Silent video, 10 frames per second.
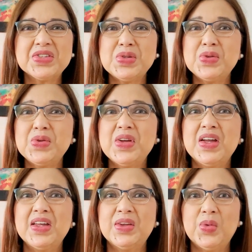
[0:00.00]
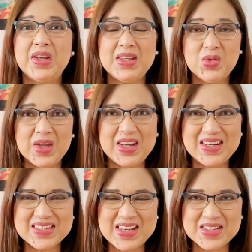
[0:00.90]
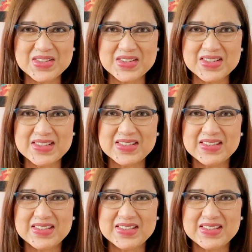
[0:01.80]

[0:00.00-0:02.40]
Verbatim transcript: to 2020 census.